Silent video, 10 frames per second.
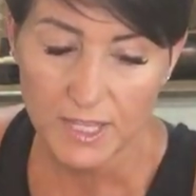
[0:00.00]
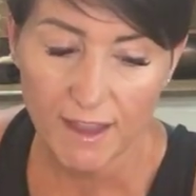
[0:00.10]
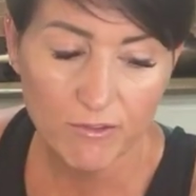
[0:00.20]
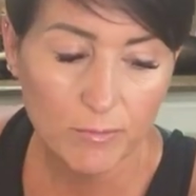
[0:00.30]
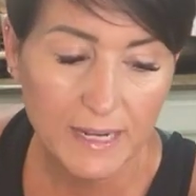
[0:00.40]

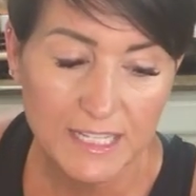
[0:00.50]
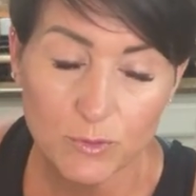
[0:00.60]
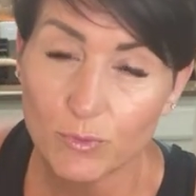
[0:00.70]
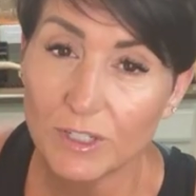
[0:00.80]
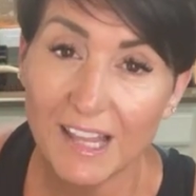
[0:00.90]
Everybody's
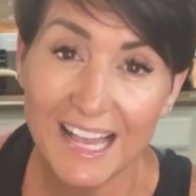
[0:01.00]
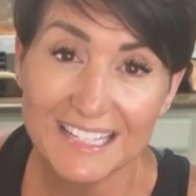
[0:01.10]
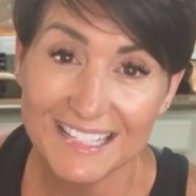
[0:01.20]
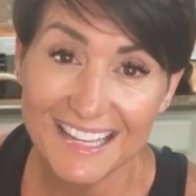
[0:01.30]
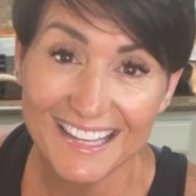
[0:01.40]

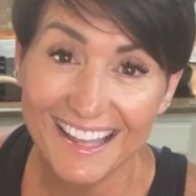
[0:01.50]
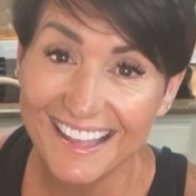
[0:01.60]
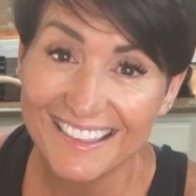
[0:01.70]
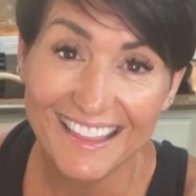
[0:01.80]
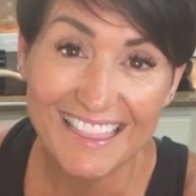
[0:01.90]
realizing
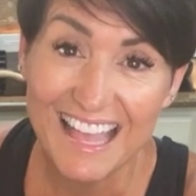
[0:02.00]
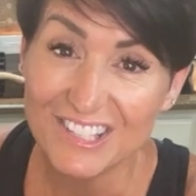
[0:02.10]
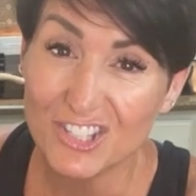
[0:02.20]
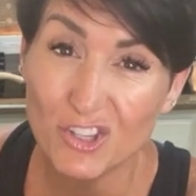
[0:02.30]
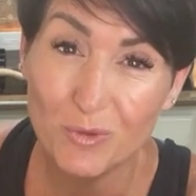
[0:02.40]
that that
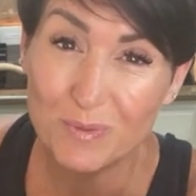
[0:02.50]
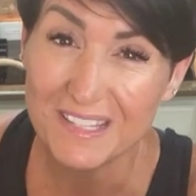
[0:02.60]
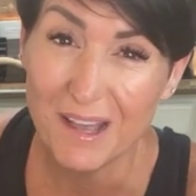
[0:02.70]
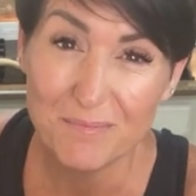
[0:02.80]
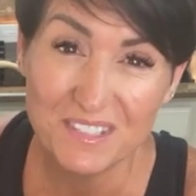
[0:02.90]
scoops
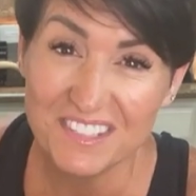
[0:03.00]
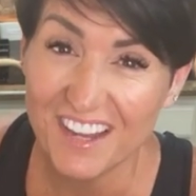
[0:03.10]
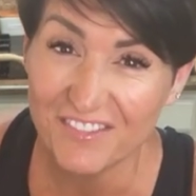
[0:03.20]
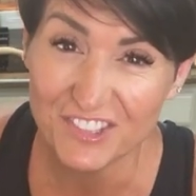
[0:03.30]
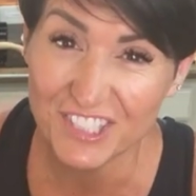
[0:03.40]
up
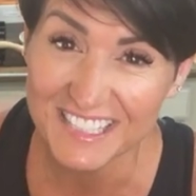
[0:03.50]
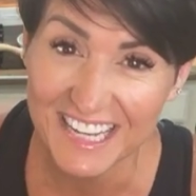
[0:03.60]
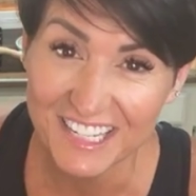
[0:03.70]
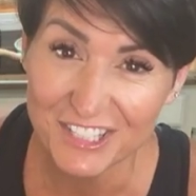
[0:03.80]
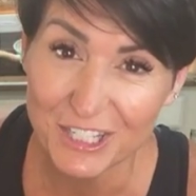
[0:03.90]
stuff just
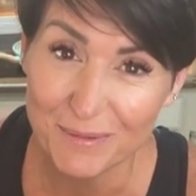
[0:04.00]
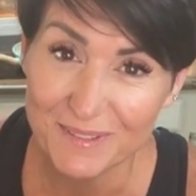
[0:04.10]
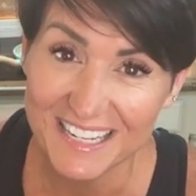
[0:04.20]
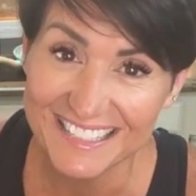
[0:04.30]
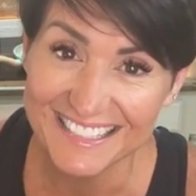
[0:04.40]
like a chip
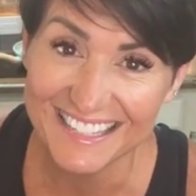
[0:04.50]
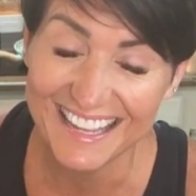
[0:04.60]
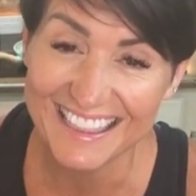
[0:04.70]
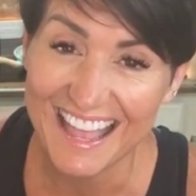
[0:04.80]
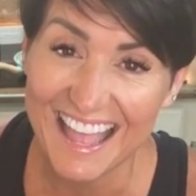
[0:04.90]
does,
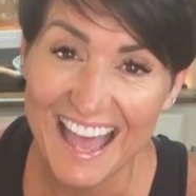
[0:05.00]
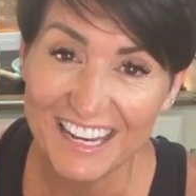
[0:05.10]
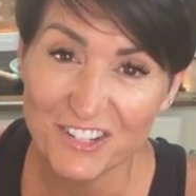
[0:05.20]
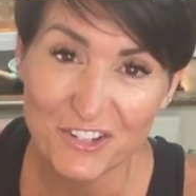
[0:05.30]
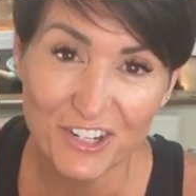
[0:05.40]
and that
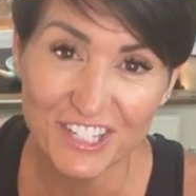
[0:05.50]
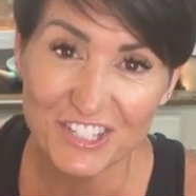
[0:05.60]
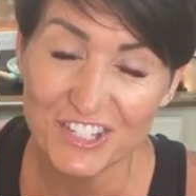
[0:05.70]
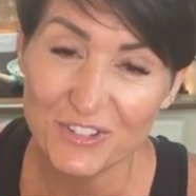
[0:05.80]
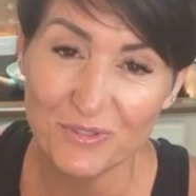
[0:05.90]
added
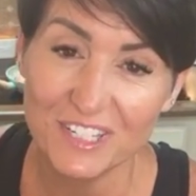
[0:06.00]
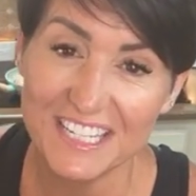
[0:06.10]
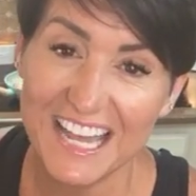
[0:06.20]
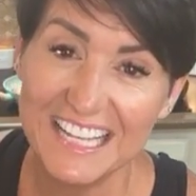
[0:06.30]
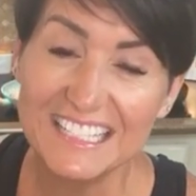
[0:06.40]
crunch is really
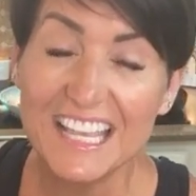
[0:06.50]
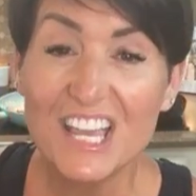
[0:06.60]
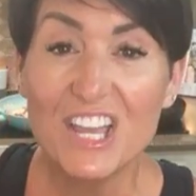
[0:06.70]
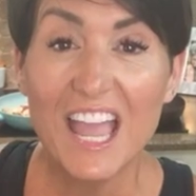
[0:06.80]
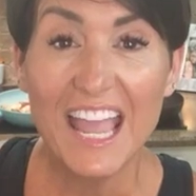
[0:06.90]
nice,
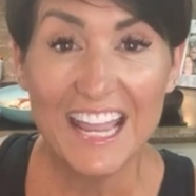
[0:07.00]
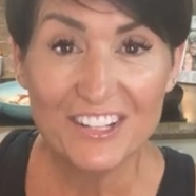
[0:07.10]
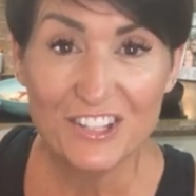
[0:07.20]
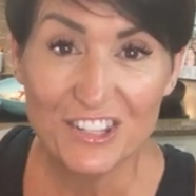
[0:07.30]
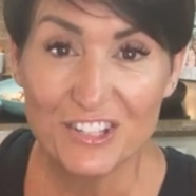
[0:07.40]
and you
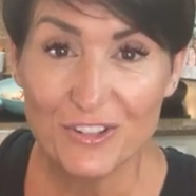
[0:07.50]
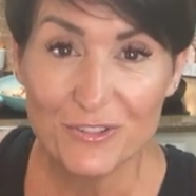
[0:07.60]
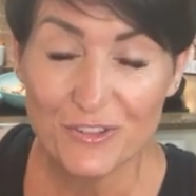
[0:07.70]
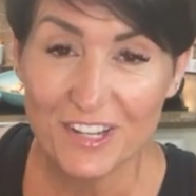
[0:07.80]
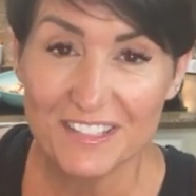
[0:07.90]
get the
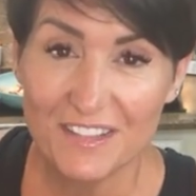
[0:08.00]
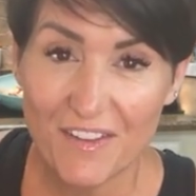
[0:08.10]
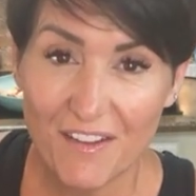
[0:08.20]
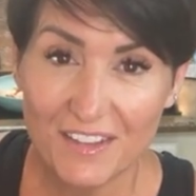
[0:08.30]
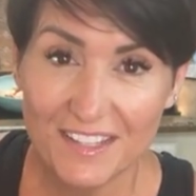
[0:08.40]
nutrients of
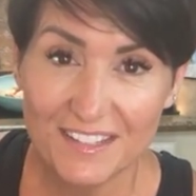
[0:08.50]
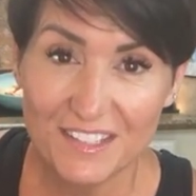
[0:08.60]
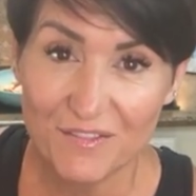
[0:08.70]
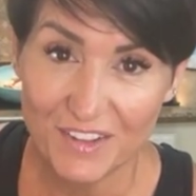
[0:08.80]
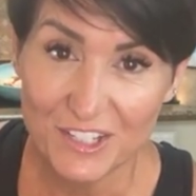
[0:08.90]
having
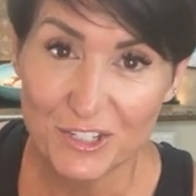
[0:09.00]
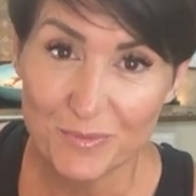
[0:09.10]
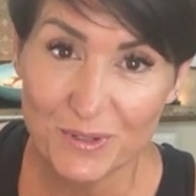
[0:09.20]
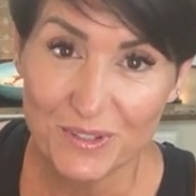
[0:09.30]
some vegetable.